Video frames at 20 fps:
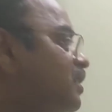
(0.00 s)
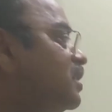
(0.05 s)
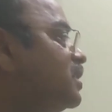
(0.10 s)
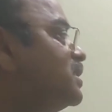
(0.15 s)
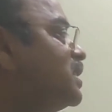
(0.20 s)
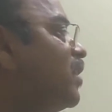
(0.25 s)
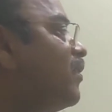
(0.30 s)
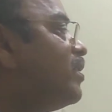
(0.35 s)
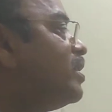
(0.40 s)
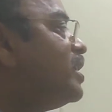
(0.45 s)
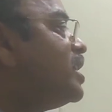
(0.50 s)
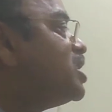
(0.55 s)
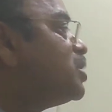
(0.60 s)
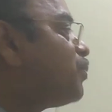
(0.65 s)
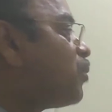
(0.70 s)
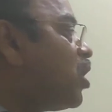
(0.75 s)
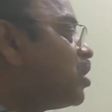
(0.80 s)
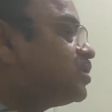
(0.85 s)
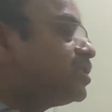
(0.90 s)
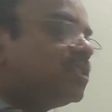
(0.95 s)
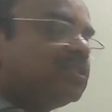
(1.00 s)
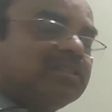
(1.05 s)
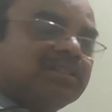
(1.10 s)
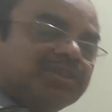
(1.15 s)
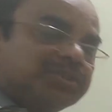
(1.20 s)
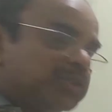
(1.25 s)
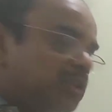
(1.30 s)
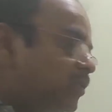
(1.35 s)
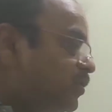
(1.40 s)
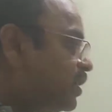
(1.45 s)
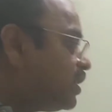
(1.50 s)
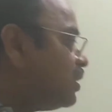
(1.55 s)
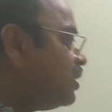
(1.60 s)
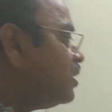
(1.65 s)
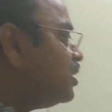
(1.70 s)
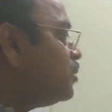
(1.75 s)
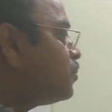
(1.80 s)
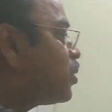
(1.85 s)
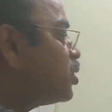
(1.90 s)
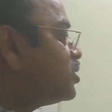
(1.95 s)
7 days process is over,
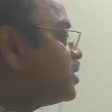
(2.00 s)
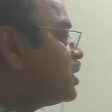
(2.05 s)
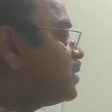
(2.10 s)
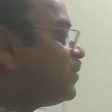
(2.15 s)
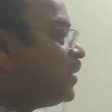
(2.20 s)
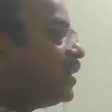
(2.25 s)
proceed for